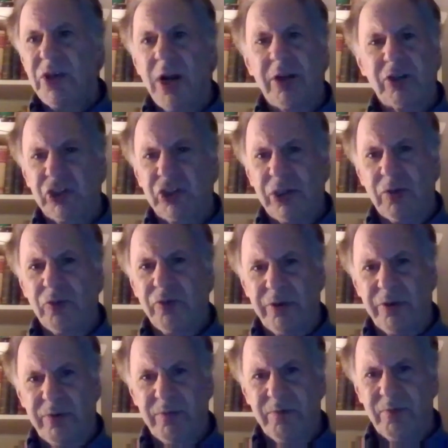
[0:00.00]
Young
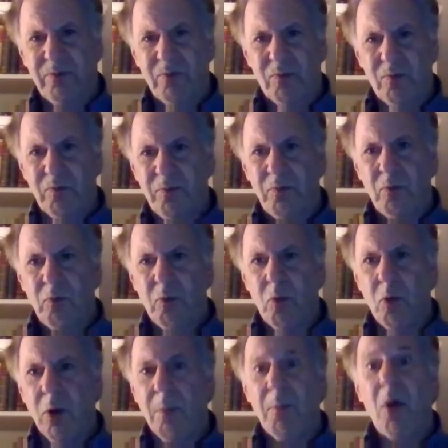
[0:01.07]
children
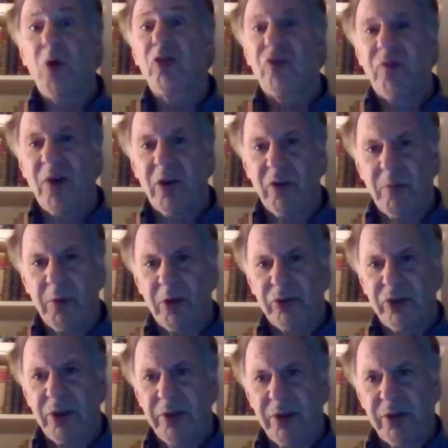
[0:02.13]
were most
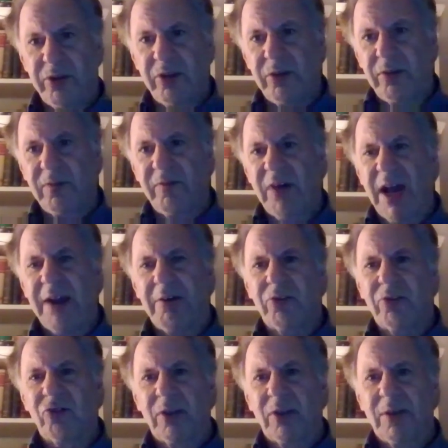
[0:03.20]
vulnerable to the
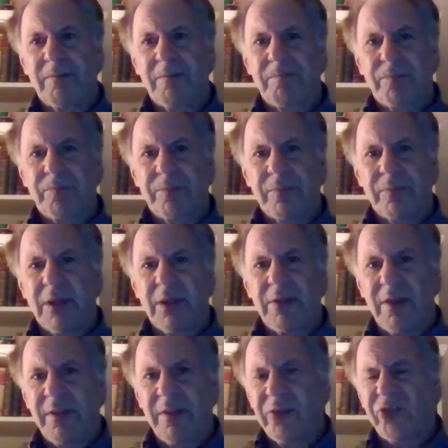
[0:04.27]
virus.
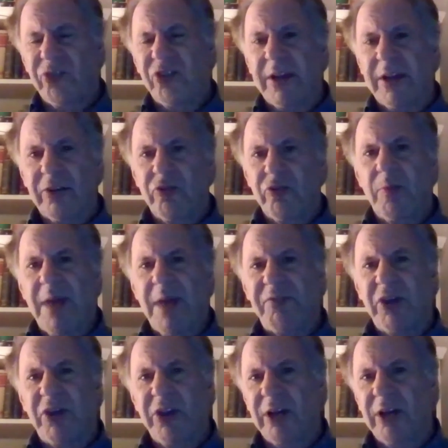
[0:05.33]
And then the second group
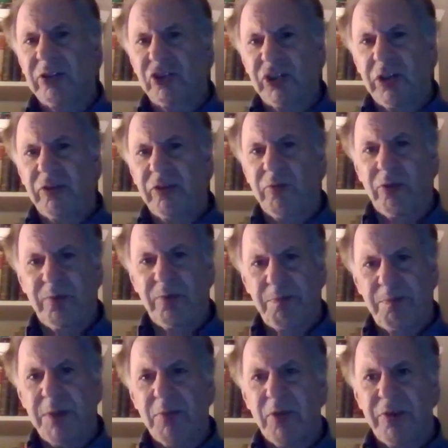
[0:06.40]
after young children were
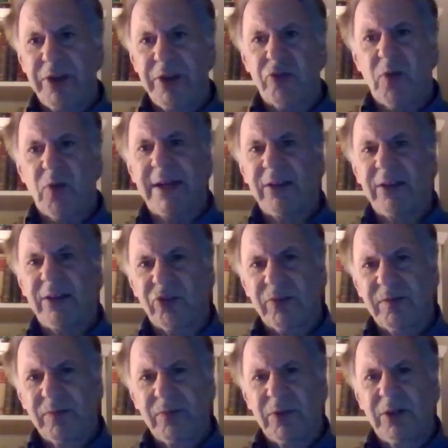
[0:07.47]
people in their
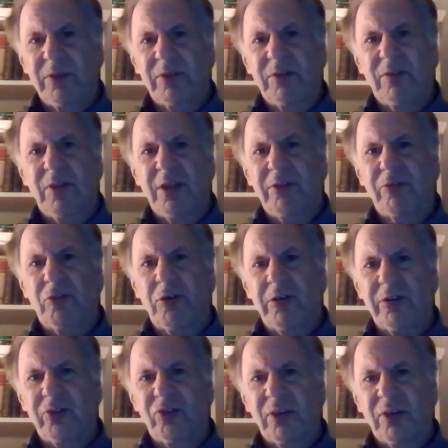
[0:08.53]
20s and
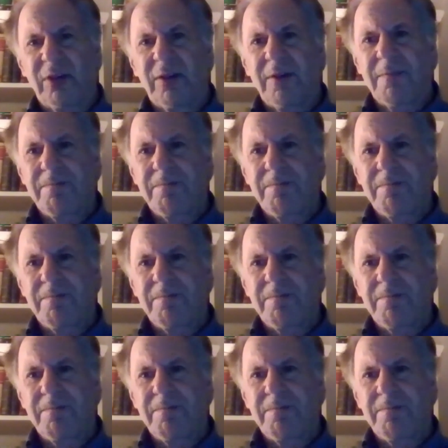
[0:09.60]
30s.